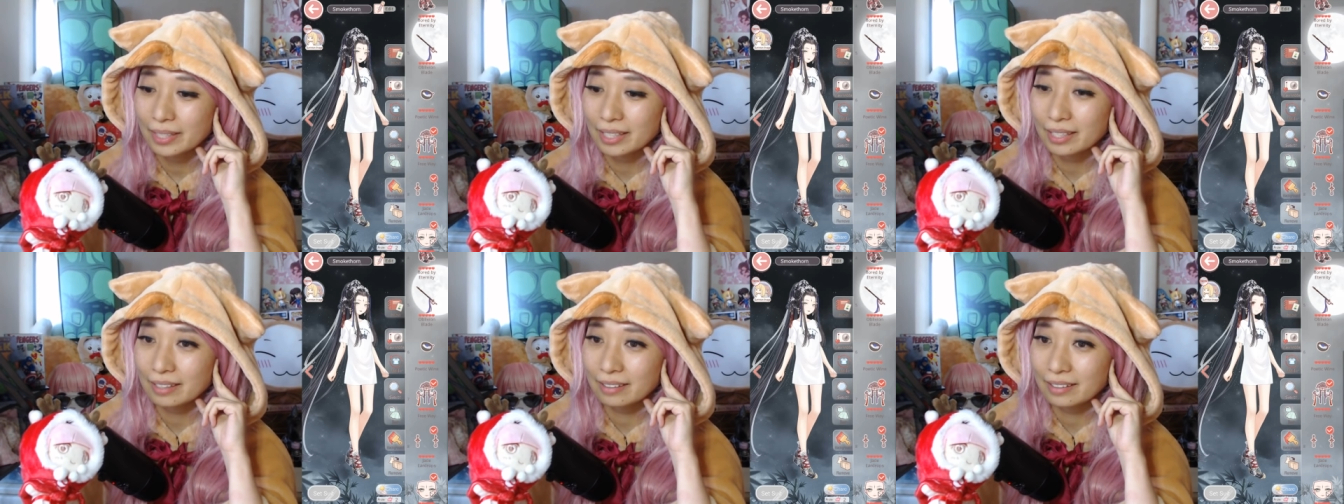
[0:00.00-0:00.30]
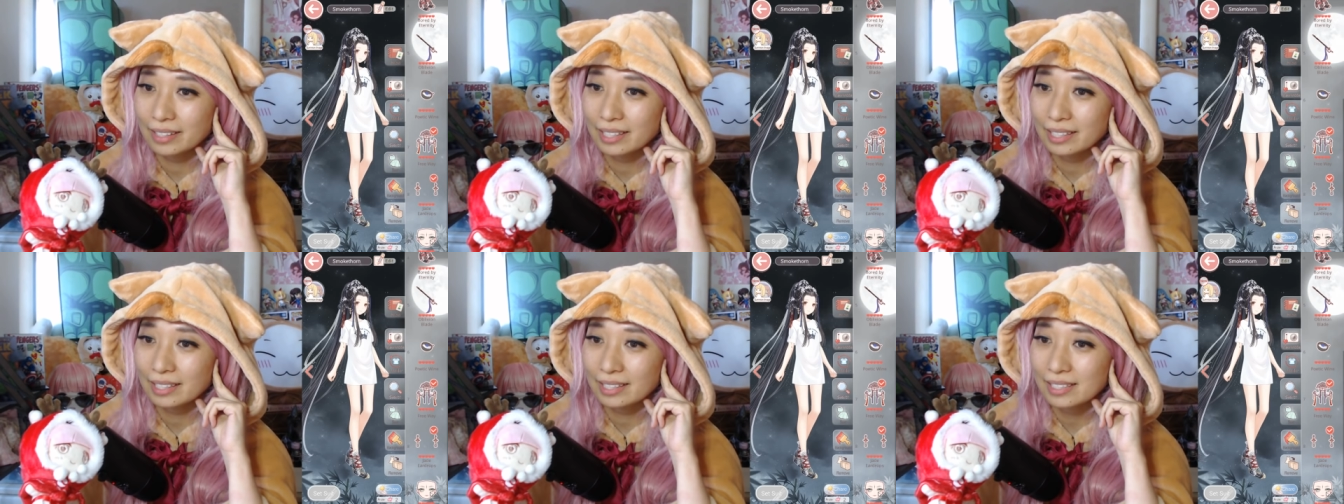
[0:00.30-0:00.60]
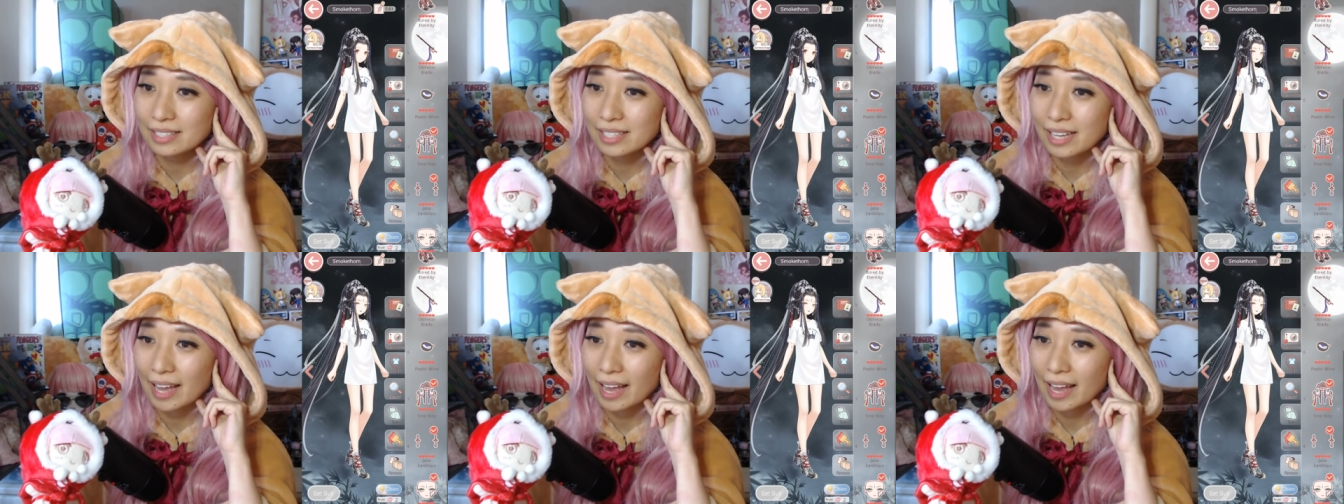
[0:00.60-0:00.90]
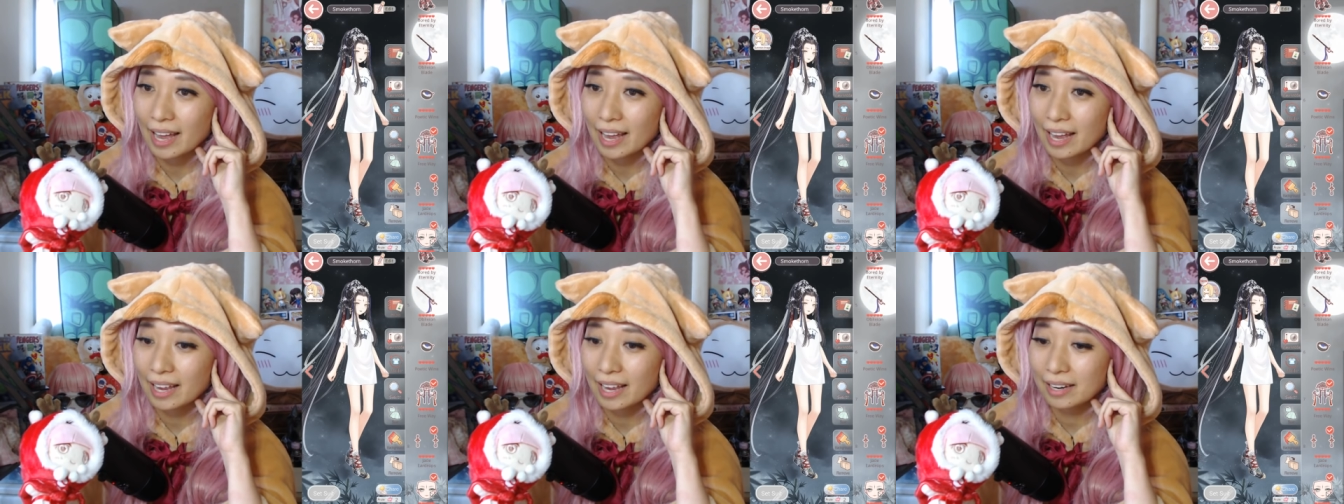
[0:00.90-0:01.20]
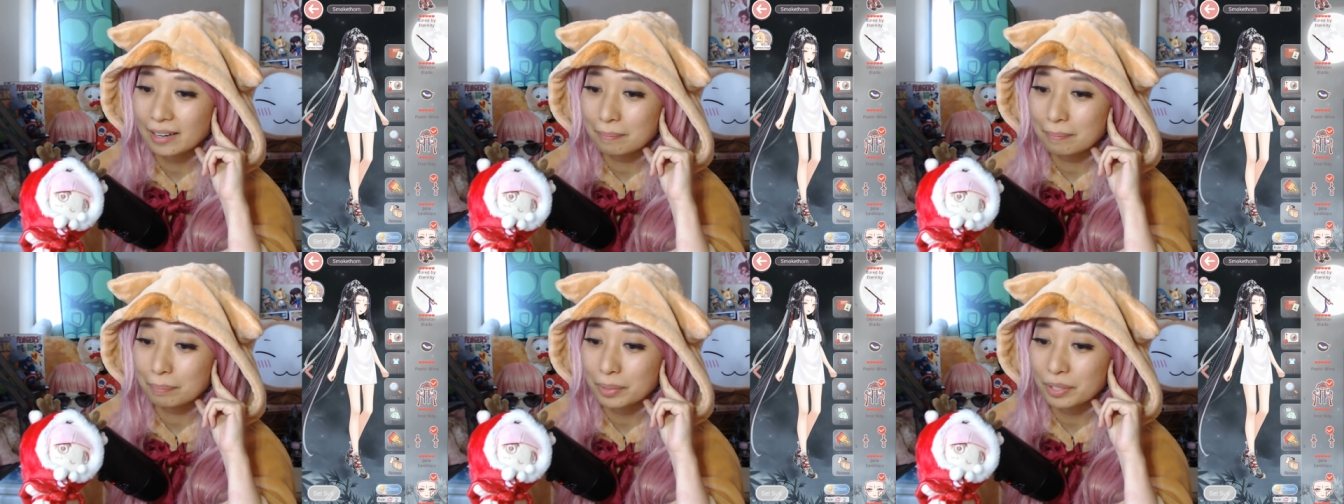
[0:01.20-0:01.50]
earrings,
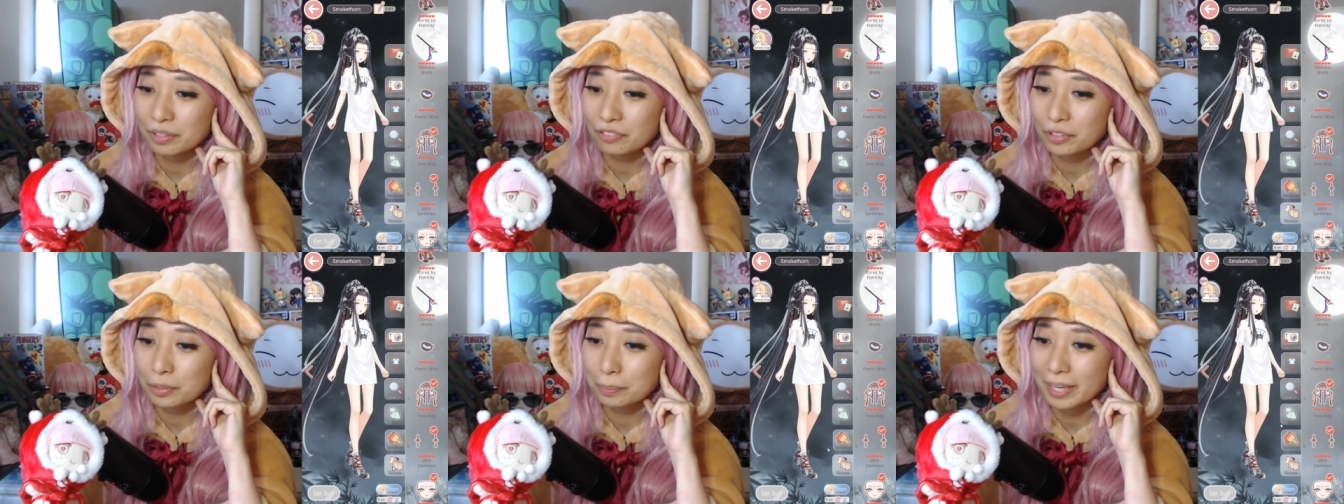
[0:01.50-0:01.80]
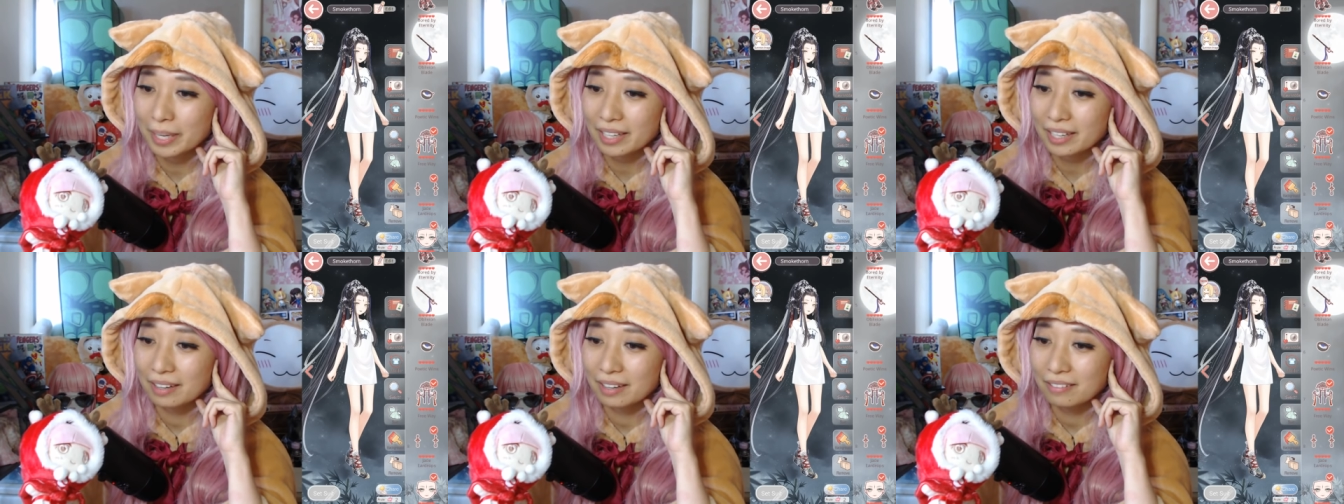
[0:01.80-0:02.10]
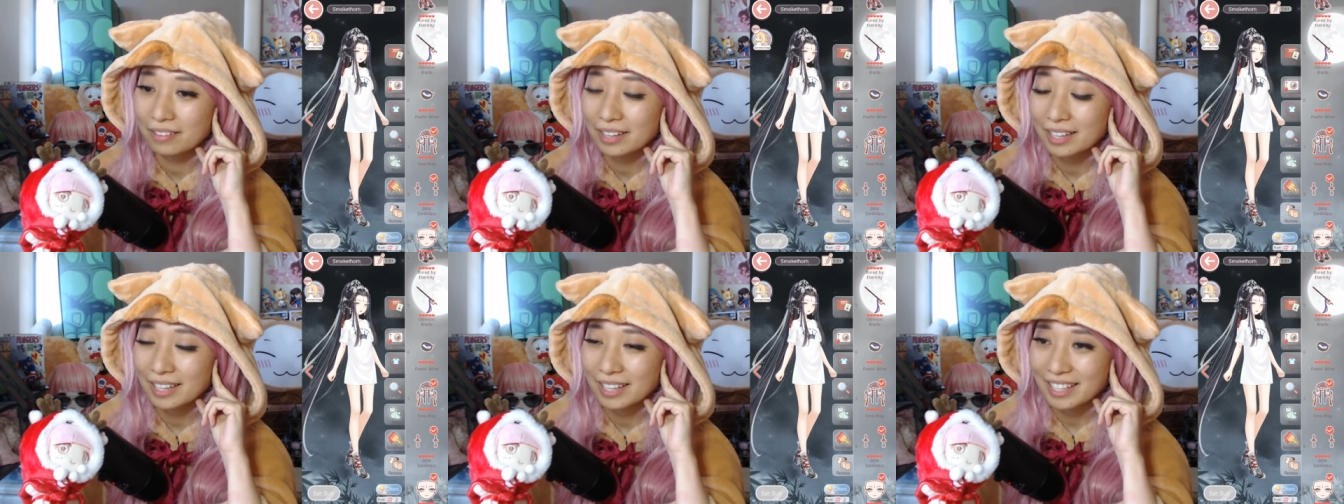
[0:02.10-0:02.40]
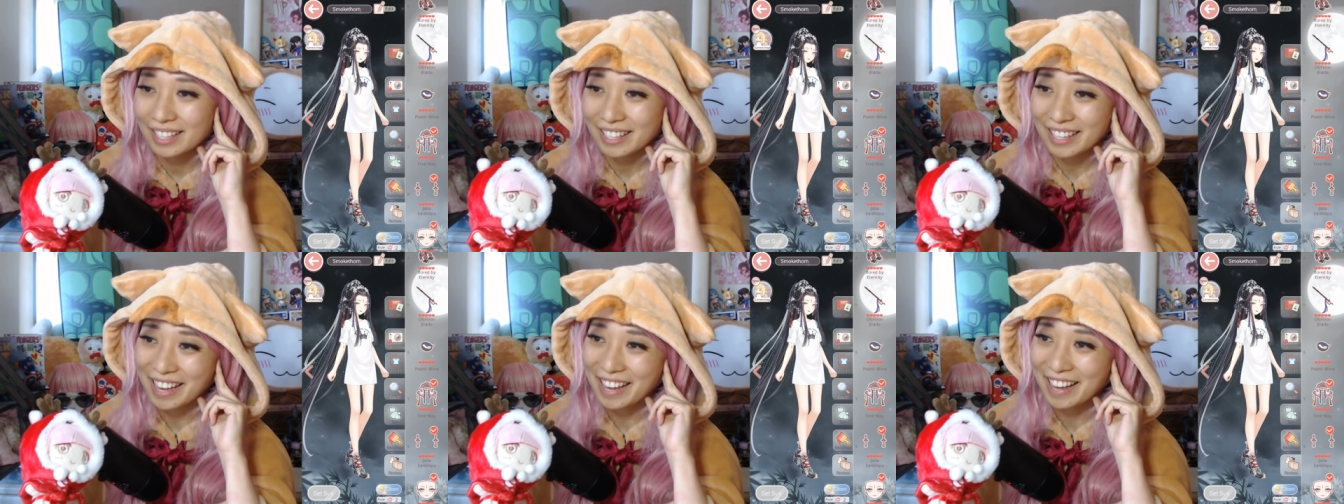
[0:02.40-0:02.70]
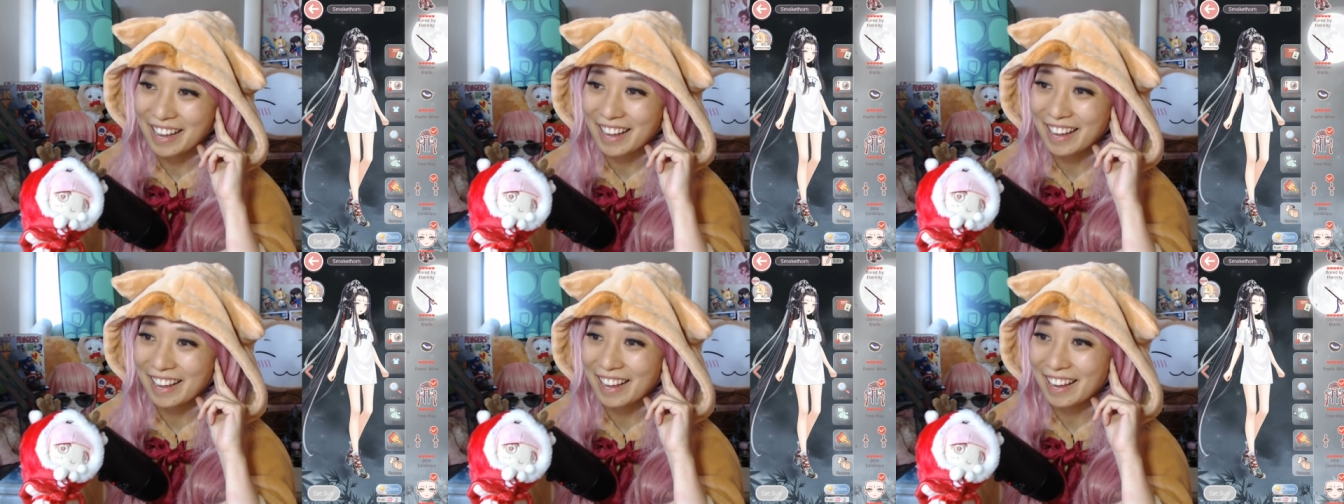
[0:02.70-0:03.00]
and beautiful makeup.
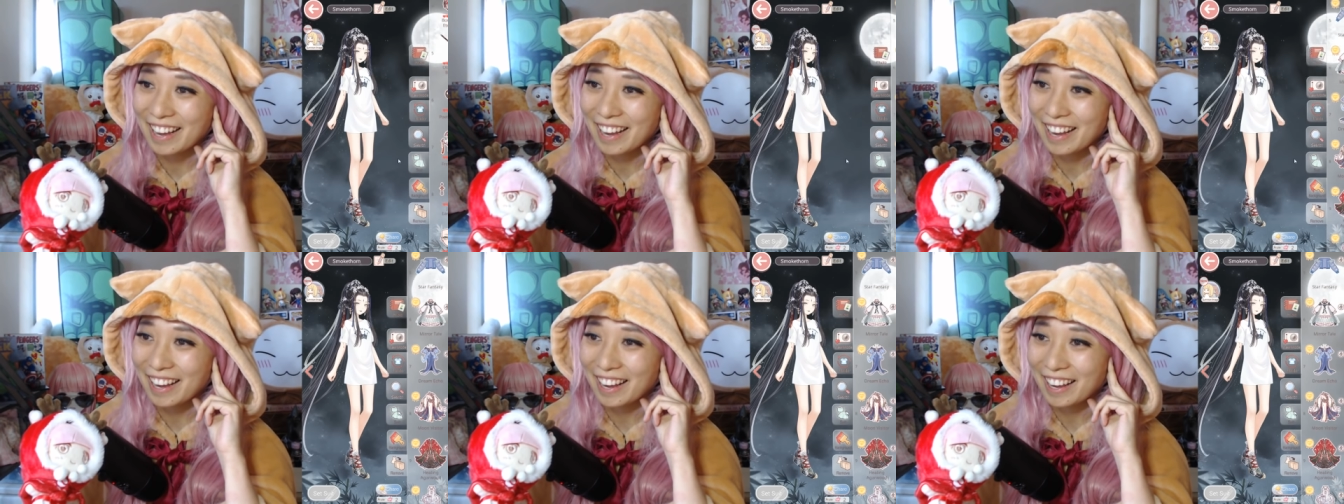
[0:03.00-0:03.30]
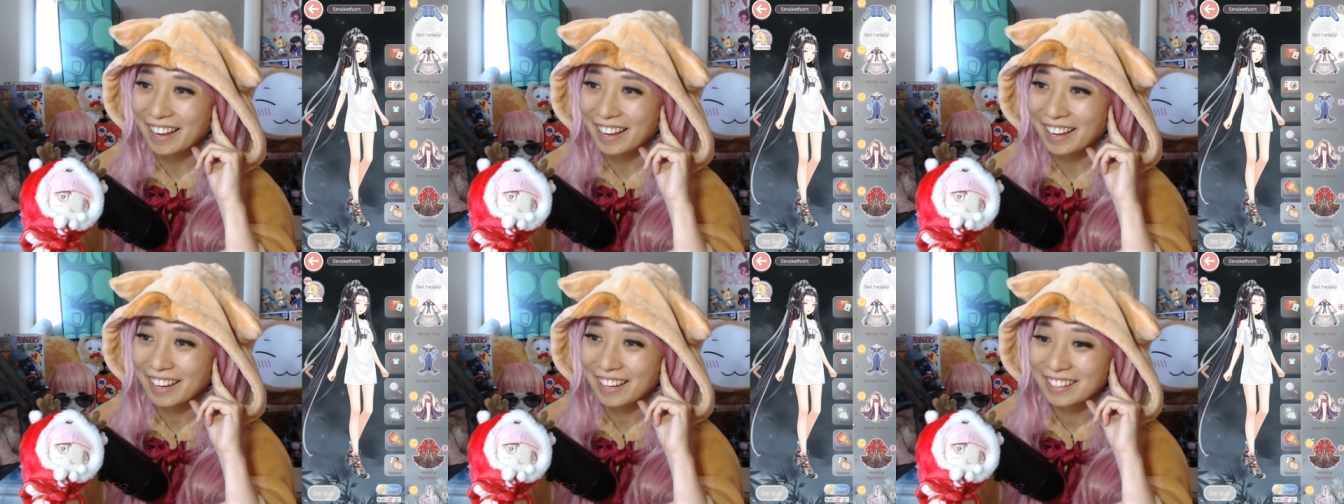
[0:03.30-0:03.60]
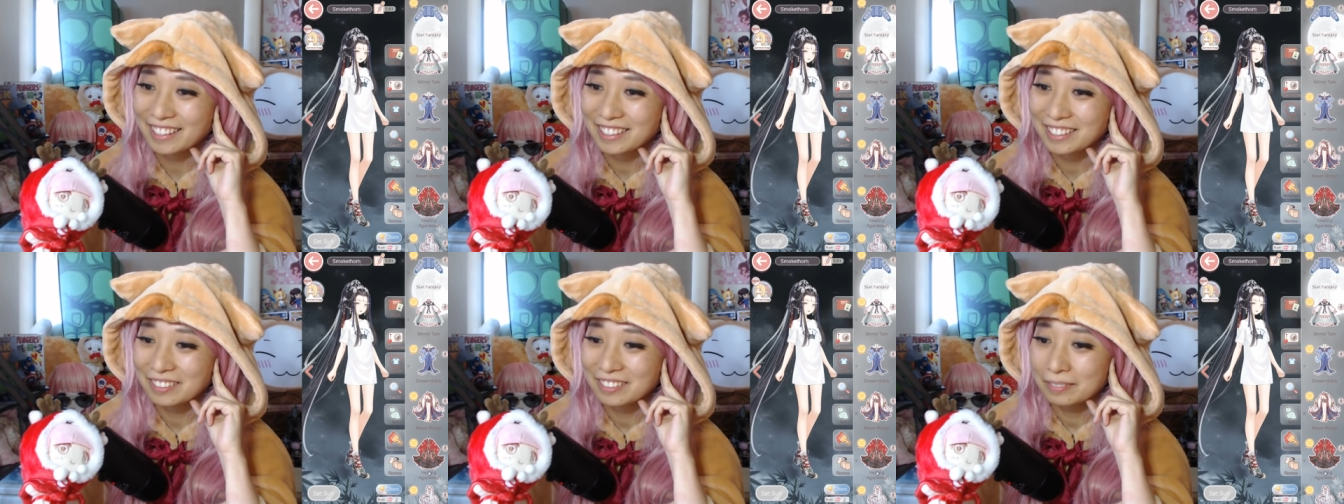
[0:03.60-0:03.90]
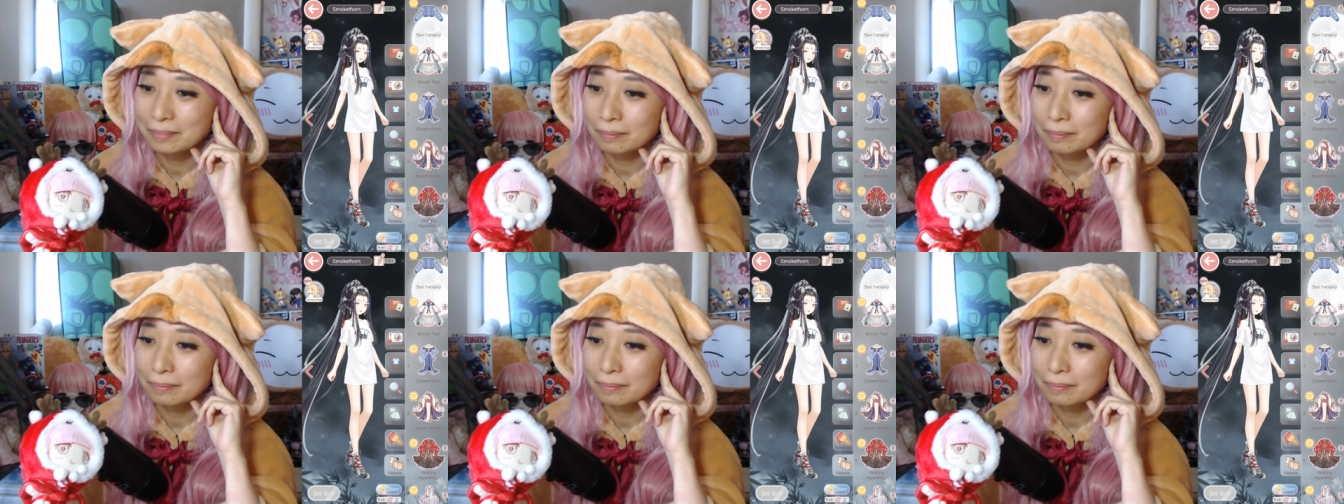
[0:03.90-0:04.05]
Yay!